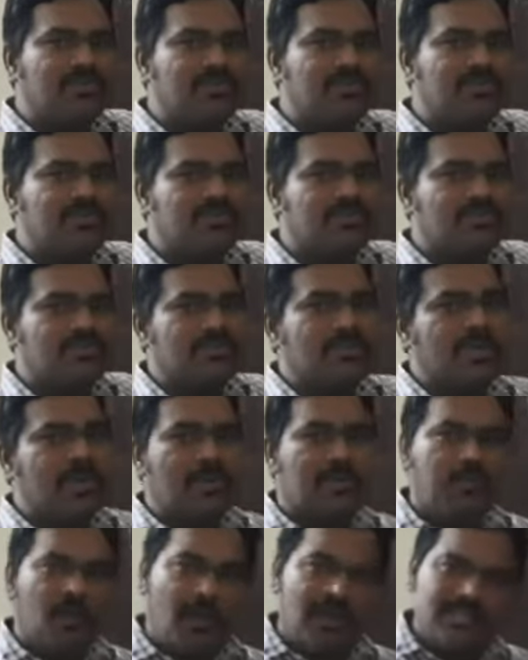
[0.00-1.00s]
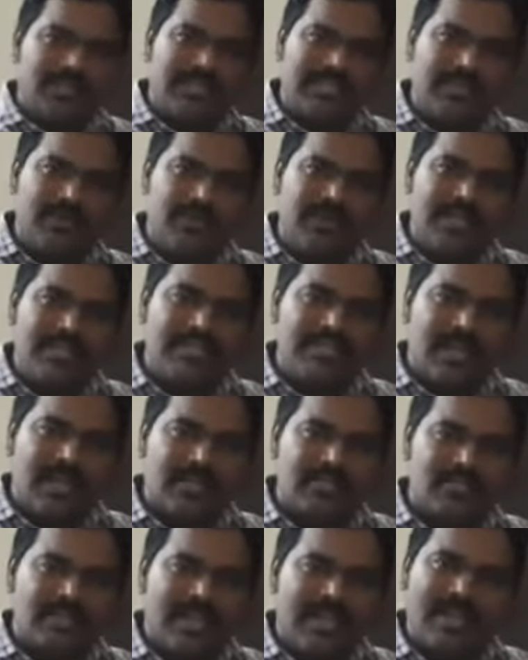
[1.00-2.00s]
due to positively
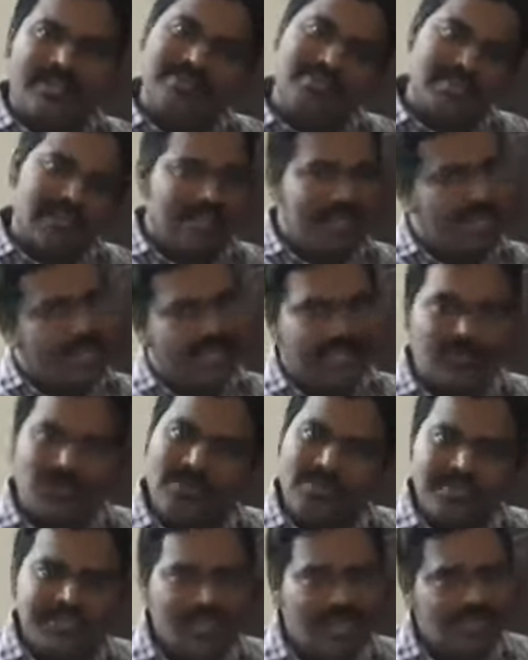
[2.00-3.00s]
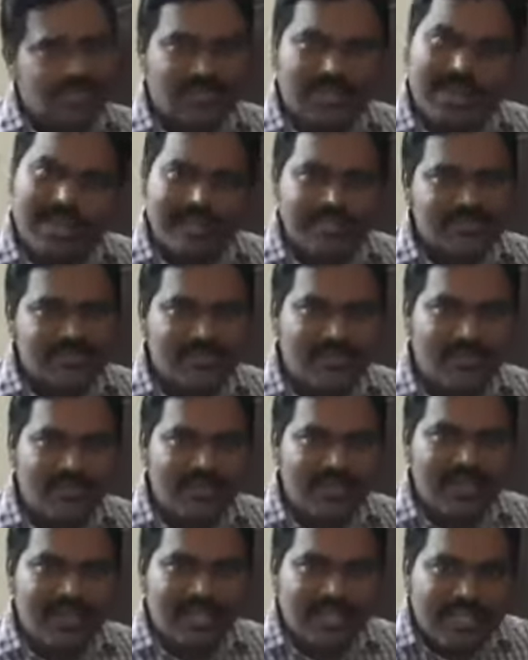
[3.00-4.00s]
charged ions and negatively charged ions, no?
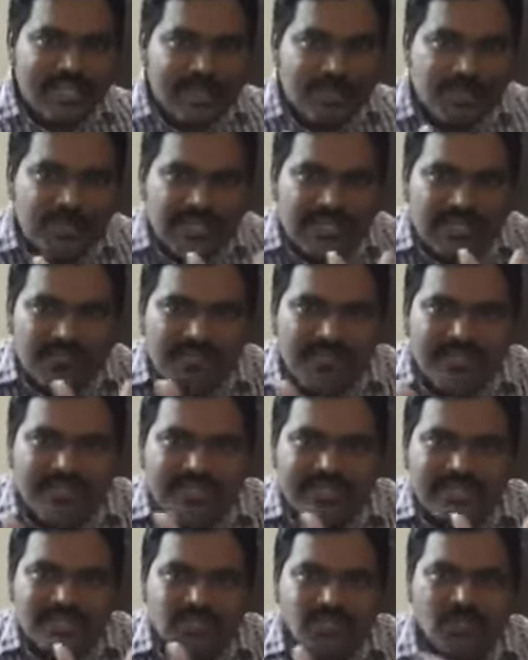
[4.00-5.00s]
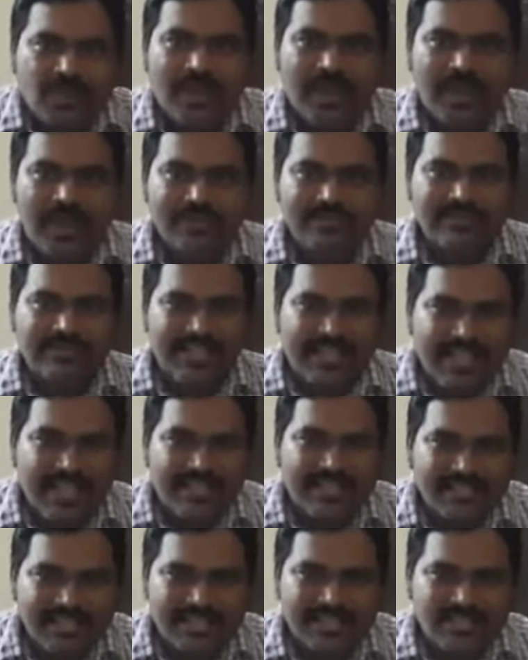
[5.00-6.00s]
In between these two ions, there
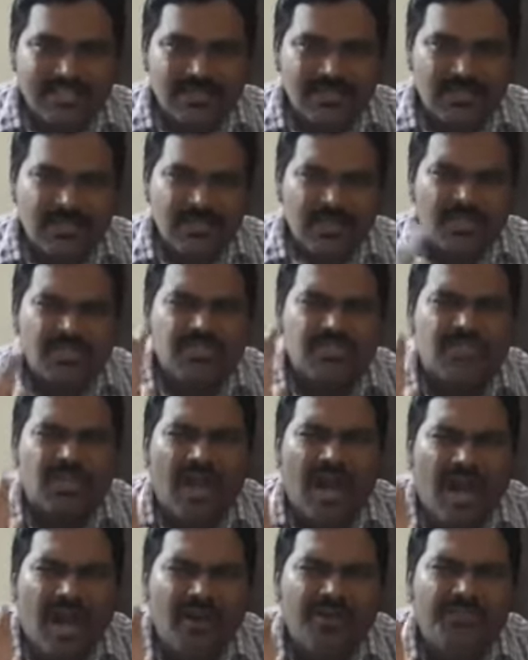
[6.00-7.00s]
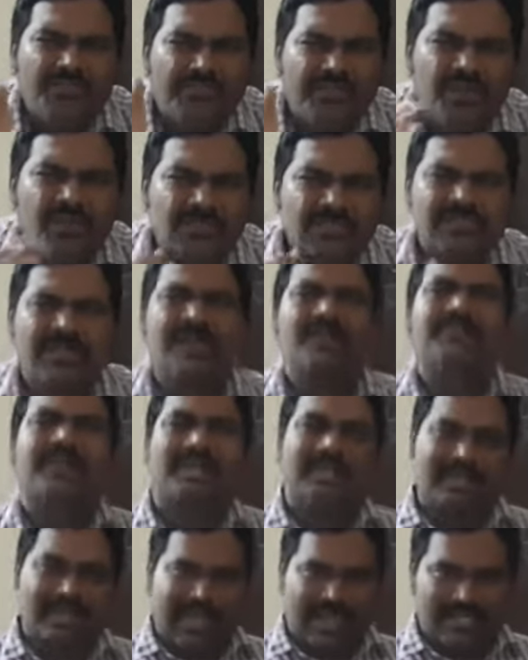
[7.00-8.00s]
exists a strong force of
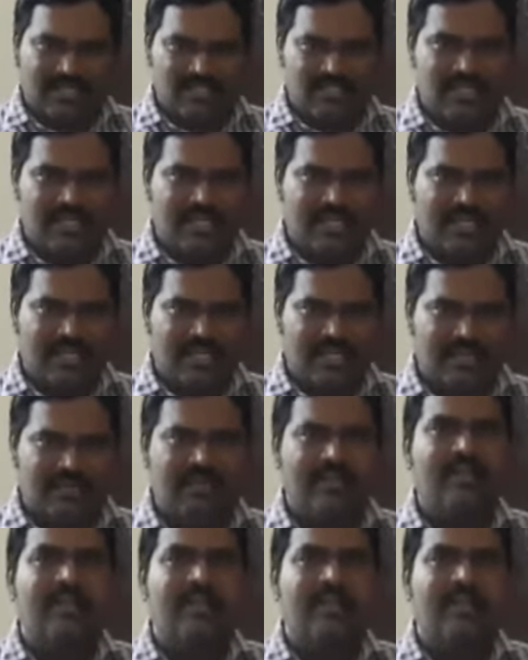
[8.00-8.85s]
attraction.